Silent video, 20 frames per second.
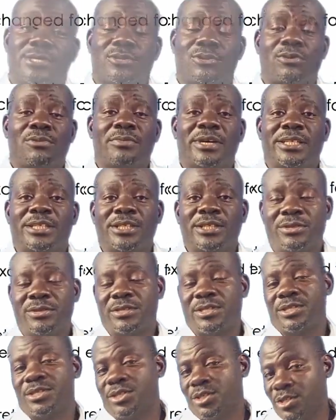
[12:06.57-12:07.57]

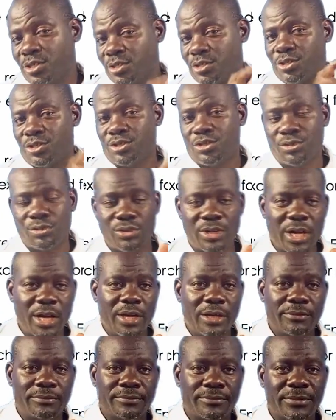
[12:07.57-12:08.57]
materials?
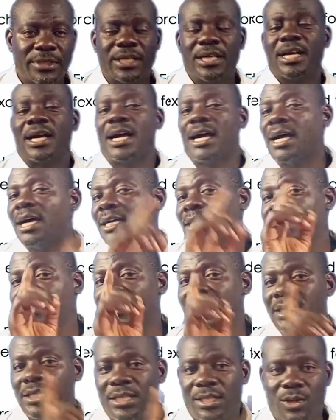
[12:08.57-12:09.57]
Sugar
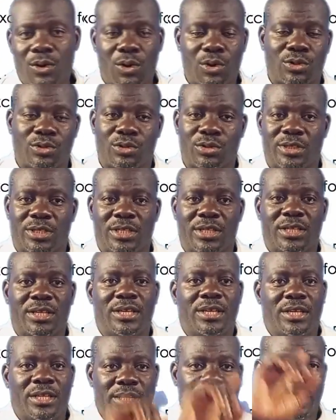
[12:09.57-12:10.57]
and cotton.
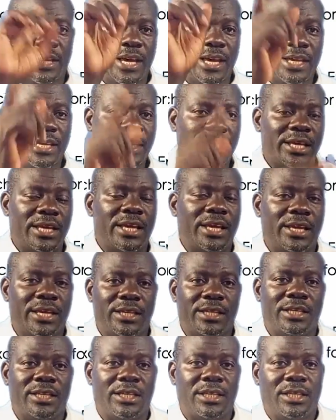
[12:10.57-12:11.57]
There
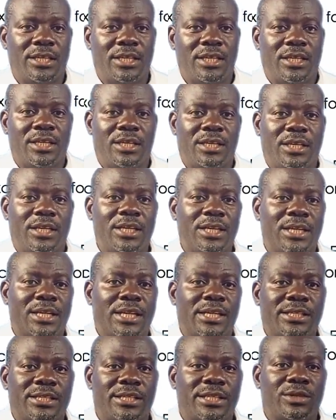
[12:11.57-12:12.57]
in
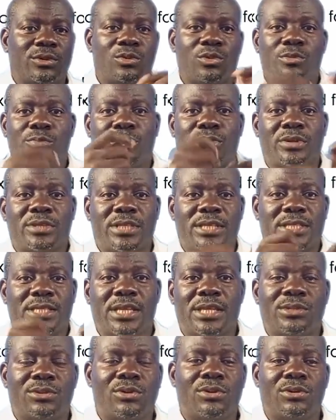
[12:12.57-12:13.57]
England, they could process
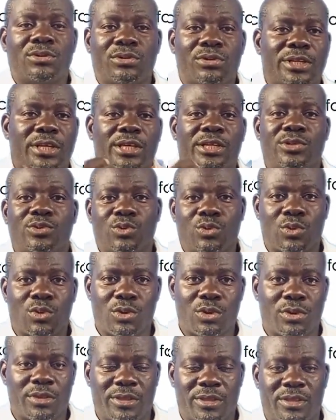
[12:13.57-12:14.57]
that cotton into
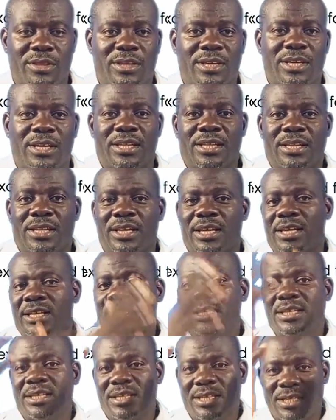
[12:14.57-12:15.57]
cloth,
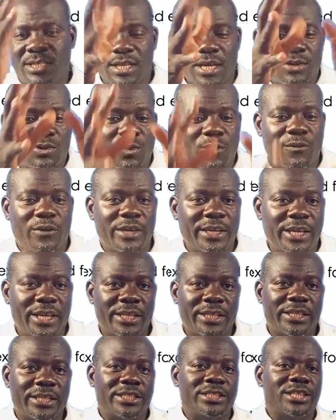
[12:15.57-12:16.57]
then start off
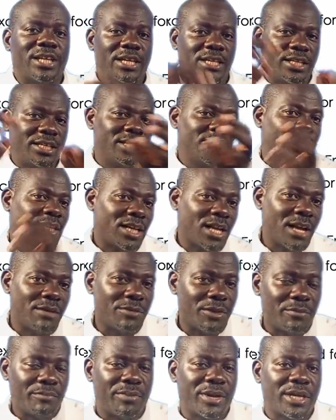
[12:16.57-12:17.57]
again the journey
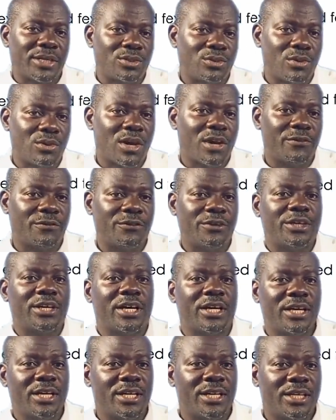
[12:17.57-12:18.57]
coming back to
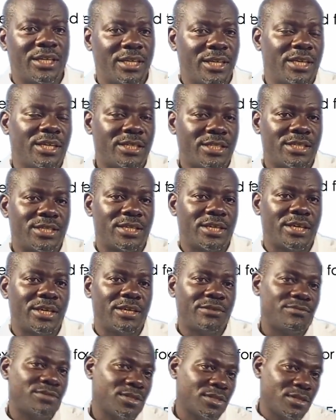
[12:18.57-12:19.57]
Africa, get slaves